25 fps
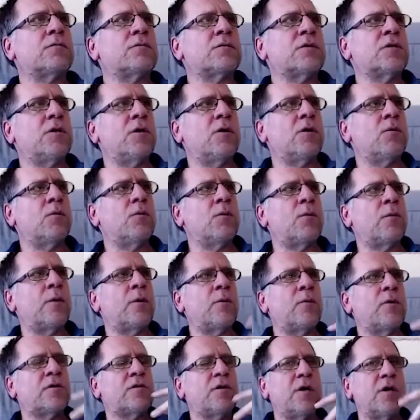you know when
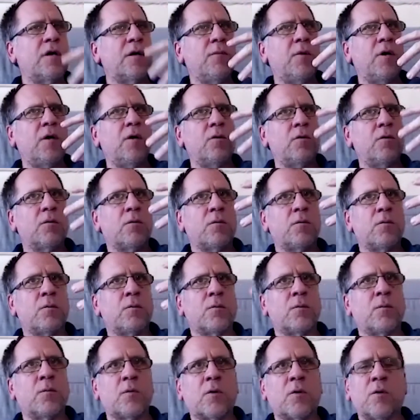we're talking about
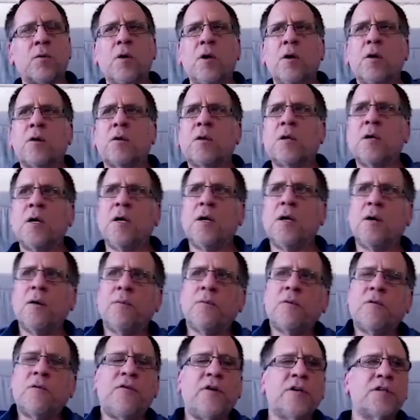the,
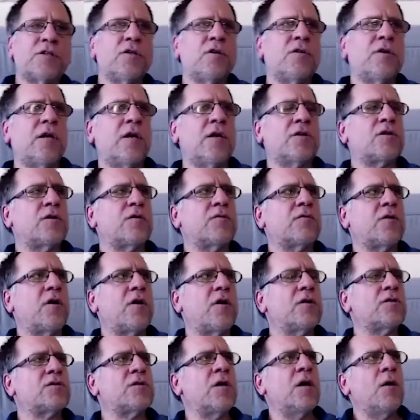the functional nature of
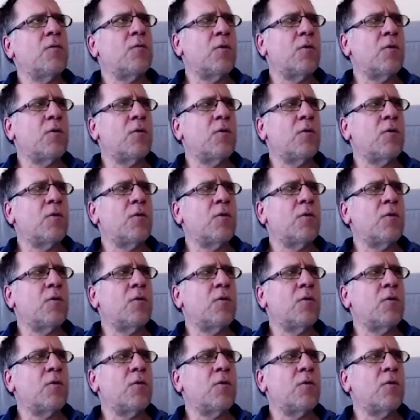consciousness.